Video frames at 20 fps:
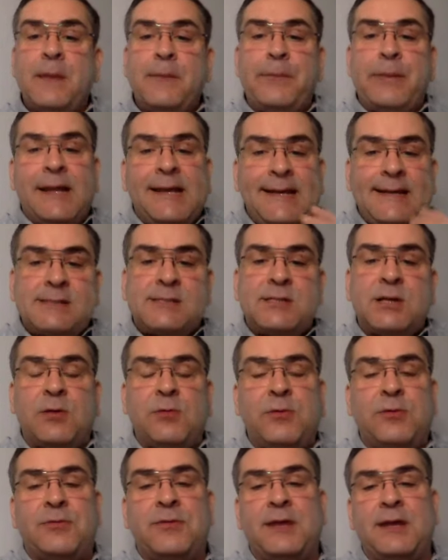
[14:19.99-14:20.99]
Please
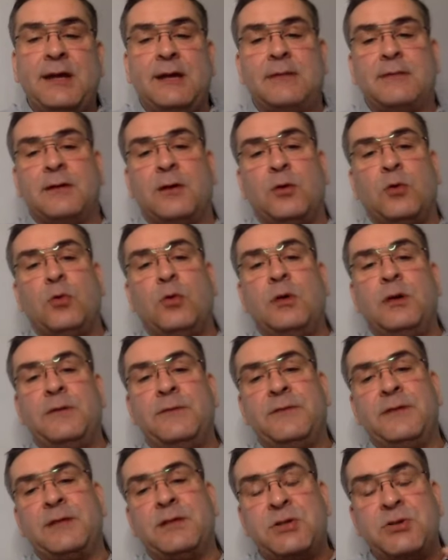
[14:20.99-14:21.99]
don't think that all of
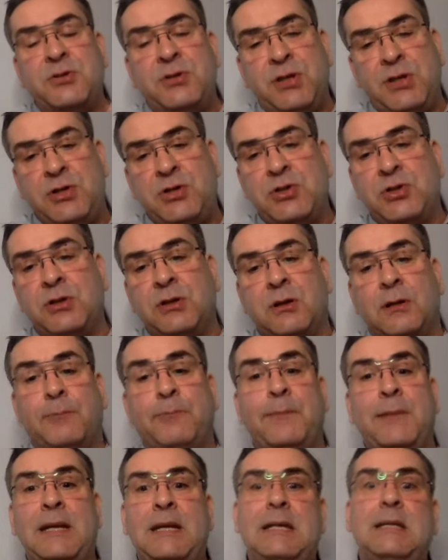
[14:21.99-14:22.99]
the traditional
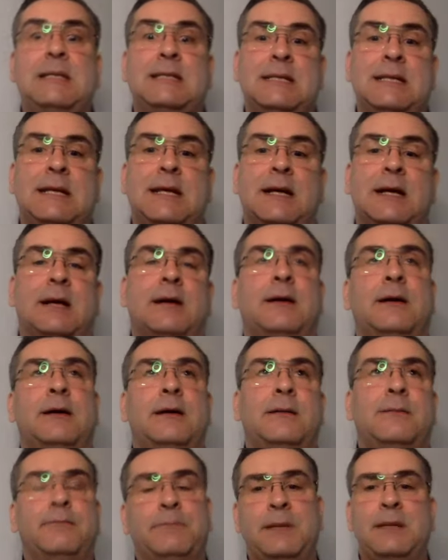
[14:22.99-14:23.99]

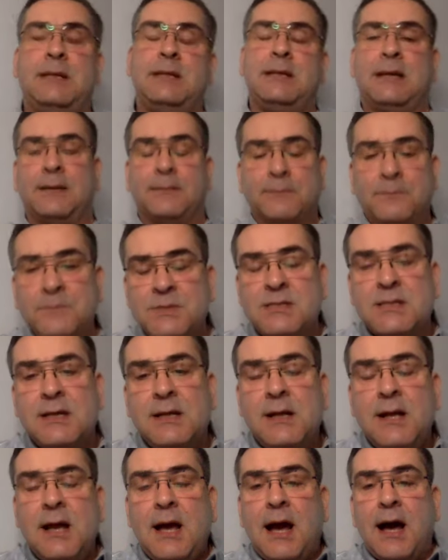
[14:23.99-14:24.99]
mediums
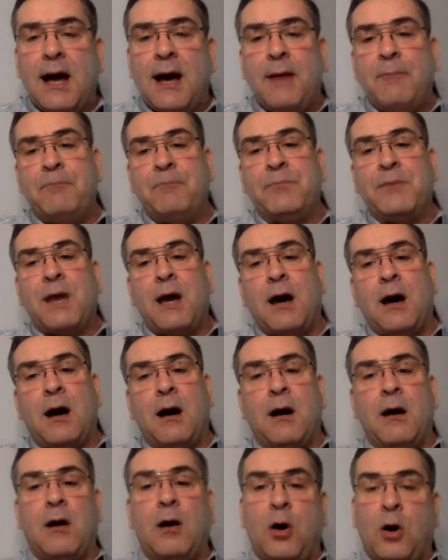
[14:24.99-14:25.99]

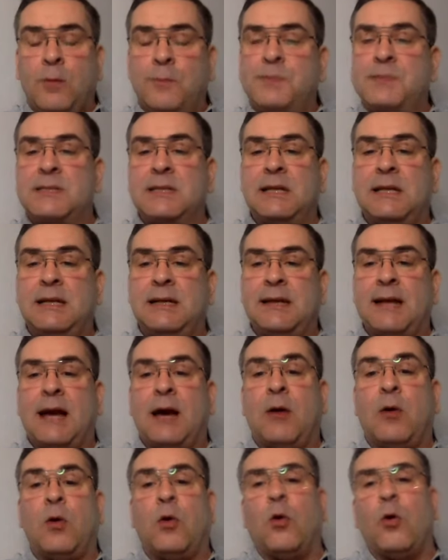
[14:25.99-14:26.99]
are obsolete
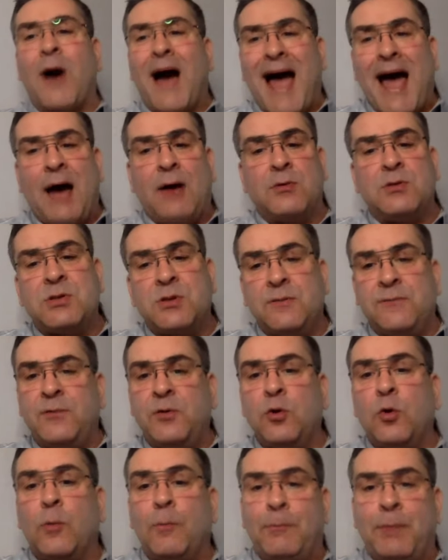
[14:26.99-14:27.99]
now or out of
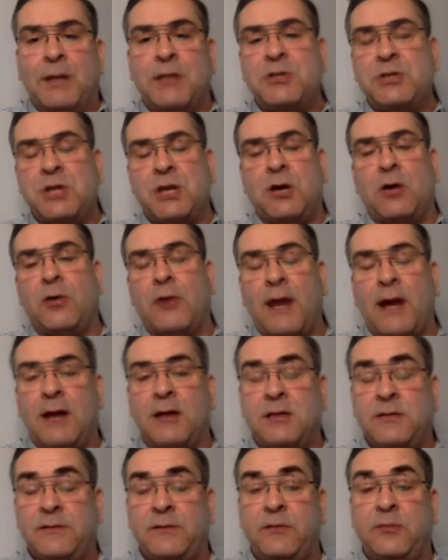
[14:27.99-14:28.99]
your budget or
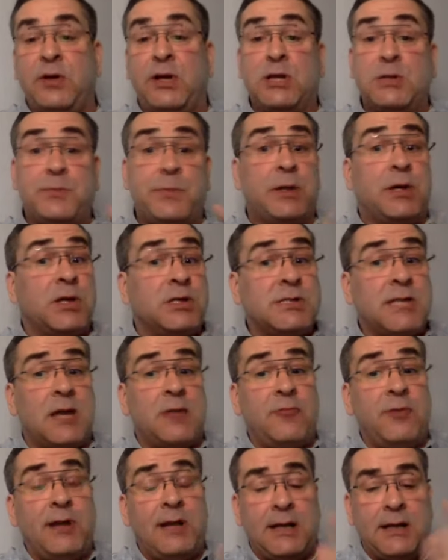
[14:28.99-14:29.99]
out of your reach, because they're
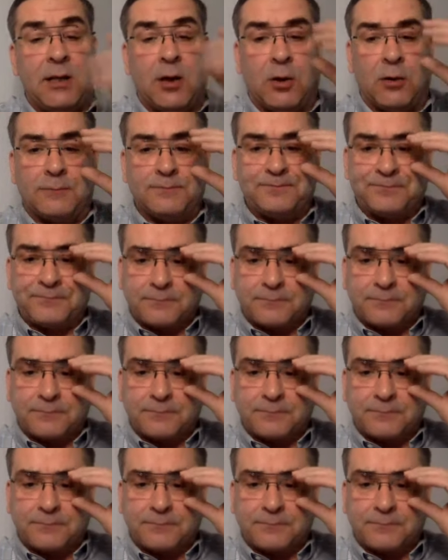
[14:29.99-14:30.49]
really not.